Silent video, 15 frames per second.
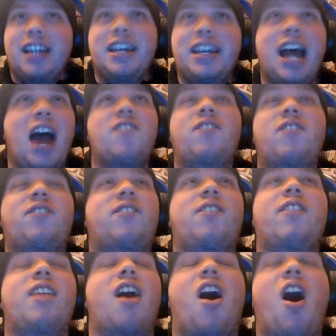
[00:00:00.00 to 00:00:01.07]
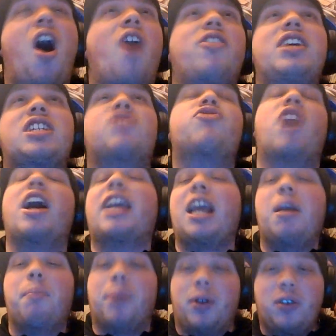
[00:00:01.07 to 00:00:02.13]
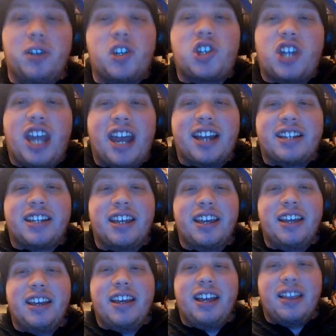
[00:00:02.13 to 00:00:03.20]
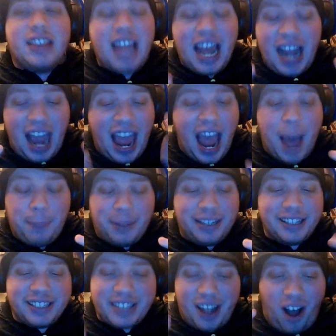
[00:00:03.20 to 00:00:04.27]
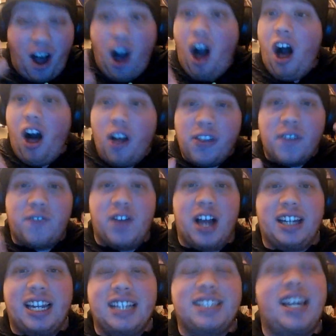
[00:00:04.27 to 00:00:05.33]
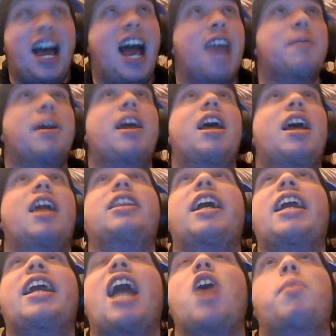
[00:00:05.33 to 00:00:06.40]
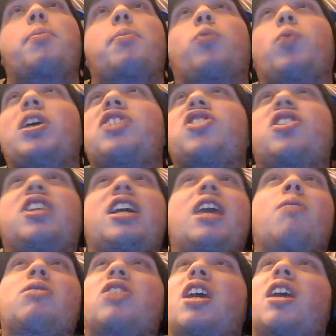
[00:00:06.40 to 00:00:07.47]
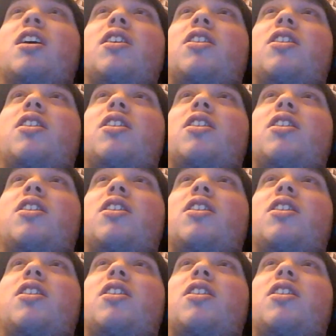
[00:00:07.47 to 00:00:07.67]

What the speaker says: Not all this fucking bullshit that happens all the fucking time. Like, I remember recently, it was like